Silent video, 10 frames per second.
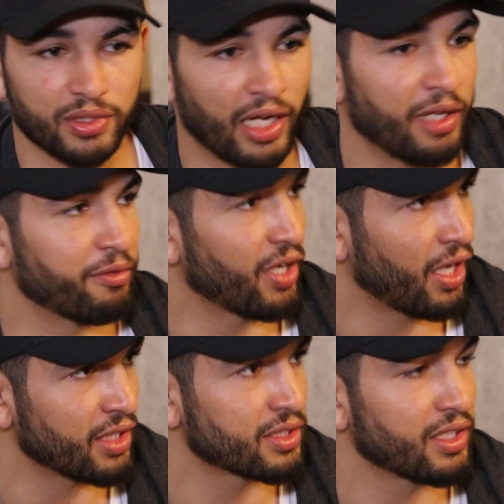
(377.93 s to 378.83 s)
Cain
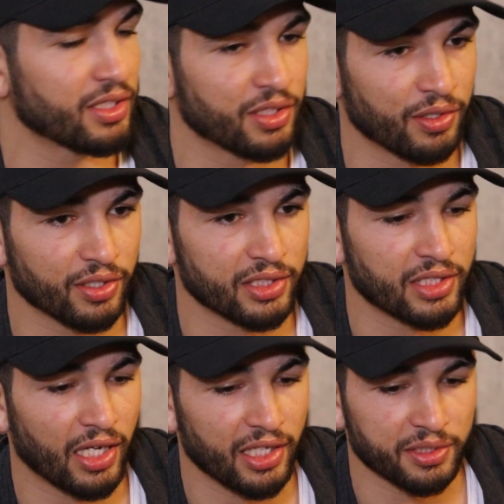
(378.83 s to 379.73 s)
Velasquez and all these
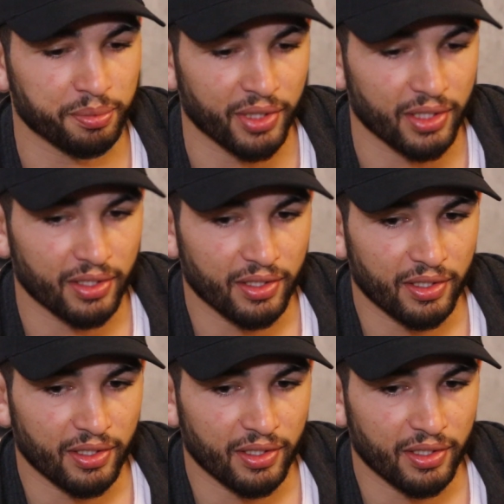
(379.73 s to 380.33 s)
guys, but